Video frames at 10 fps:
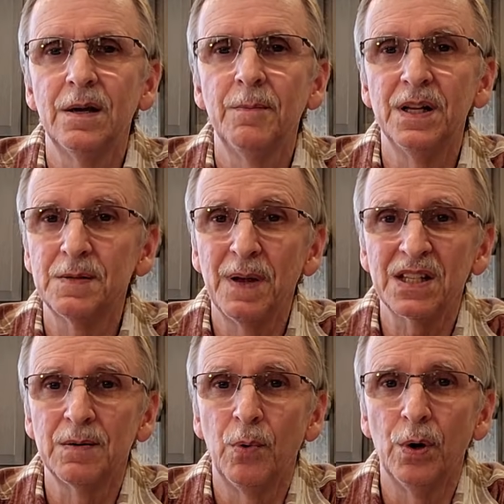but it's
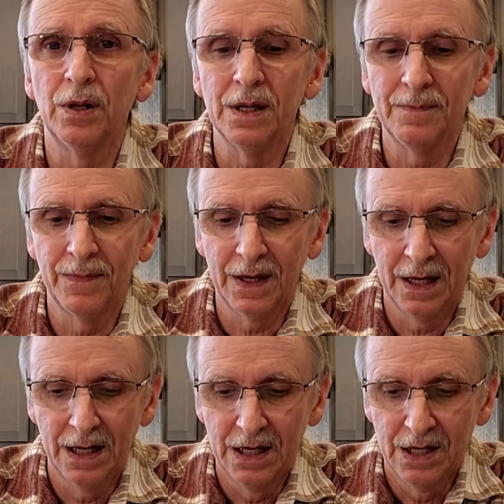best to boil it.
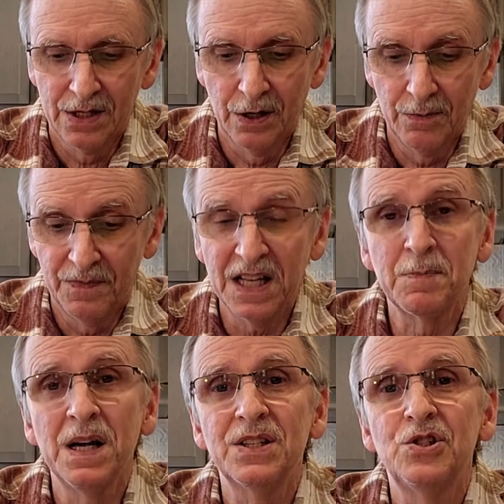So that's
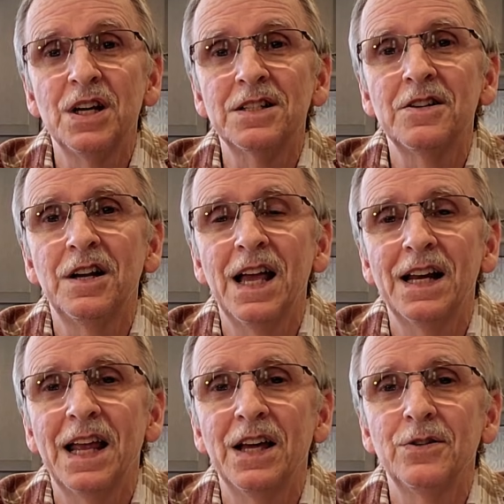my suggestion on how
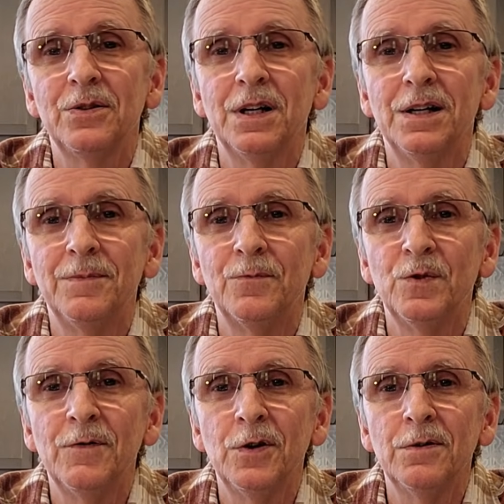to handle uh,
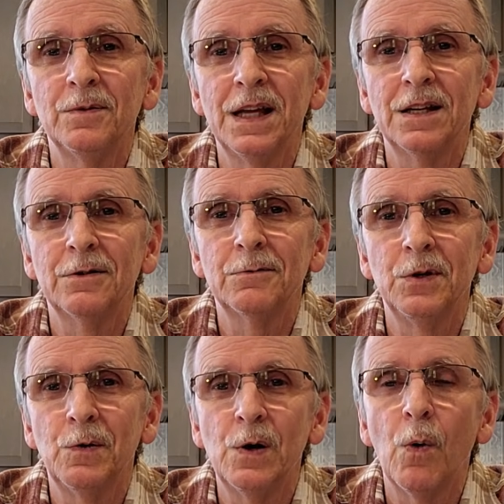river, lake,
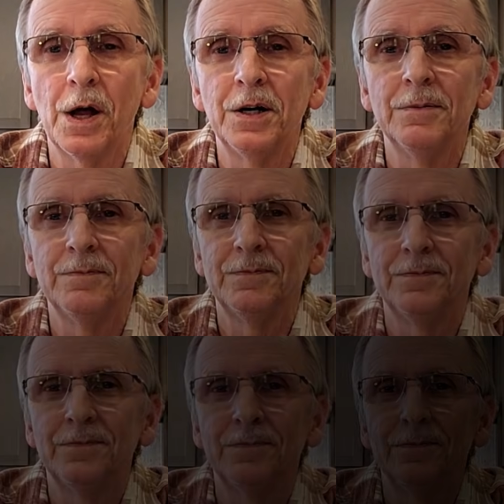and creek water.
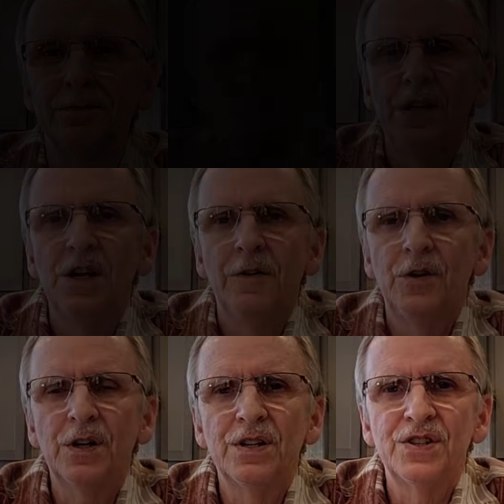Now, if
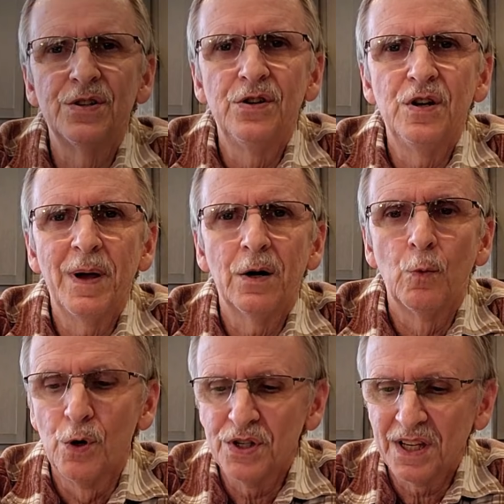you're concerned about a
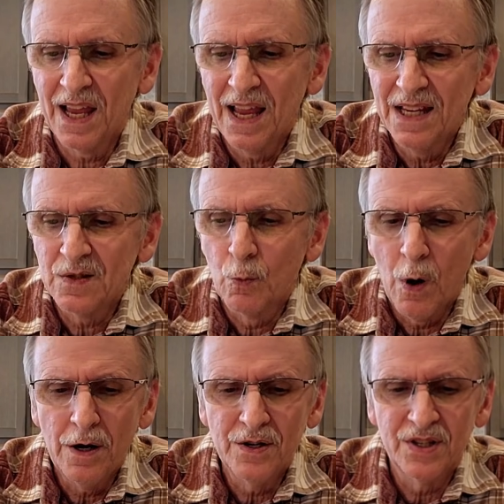worst case
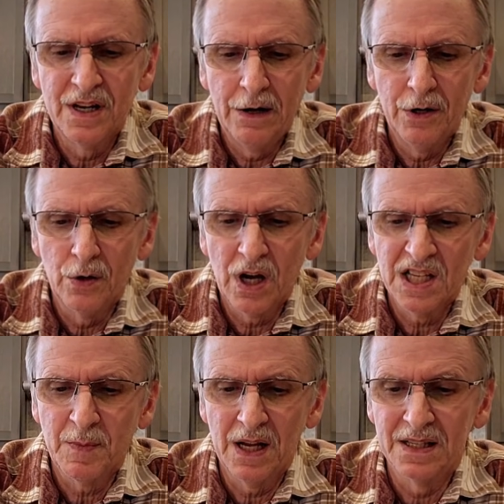water scenario
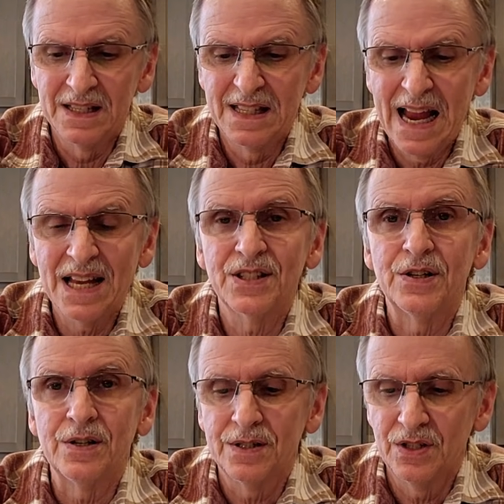caused by a
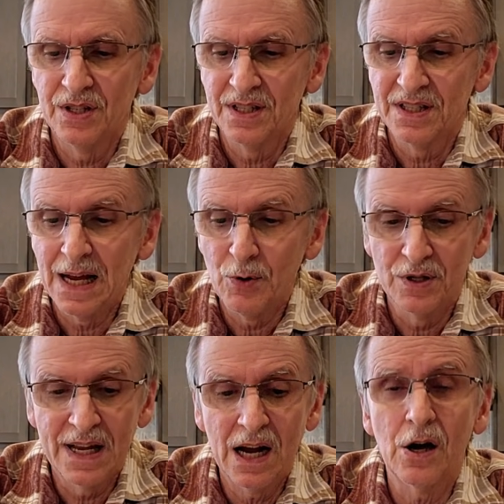disaster, such as a cyber
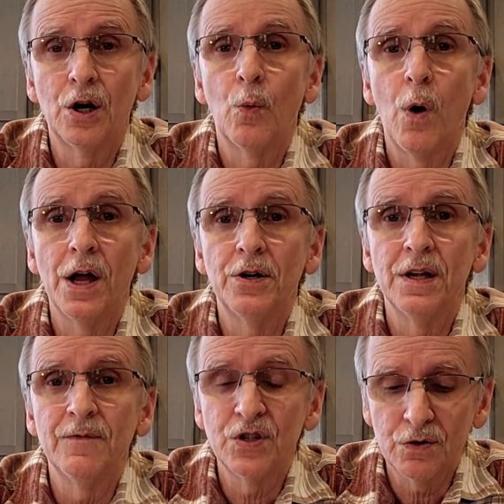attack on our water
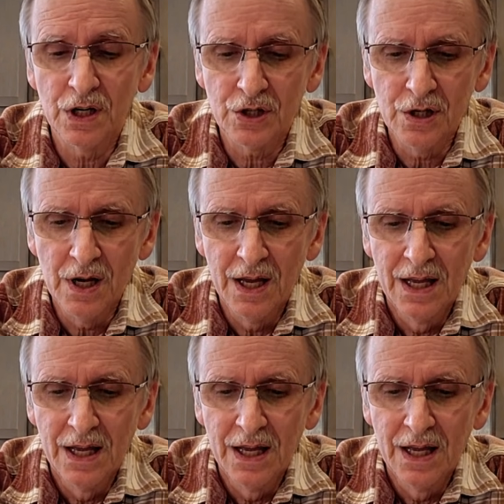infrastructure,